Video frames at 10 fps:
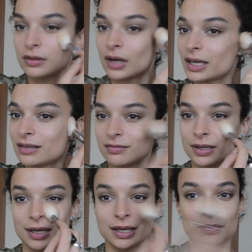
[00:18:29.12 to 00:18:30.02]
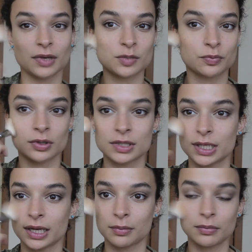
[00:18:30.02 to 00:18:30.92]
I didn't really need much
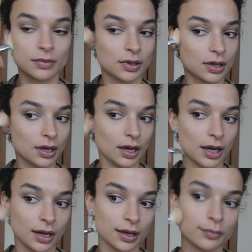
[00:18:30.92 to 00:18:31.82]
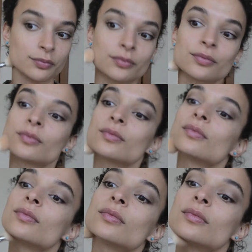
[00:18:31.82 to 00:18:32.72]
bronzing, so
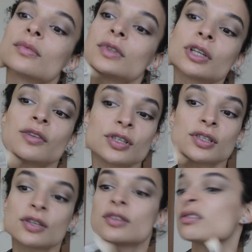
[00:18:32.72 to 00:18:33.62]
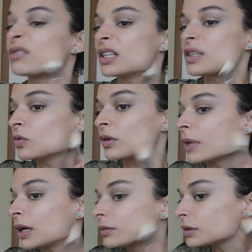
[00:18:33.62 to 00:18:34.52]
I just used a really small
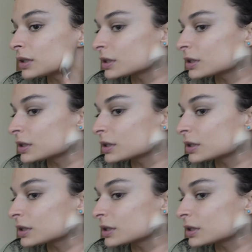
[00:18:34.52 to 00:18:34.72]
amount.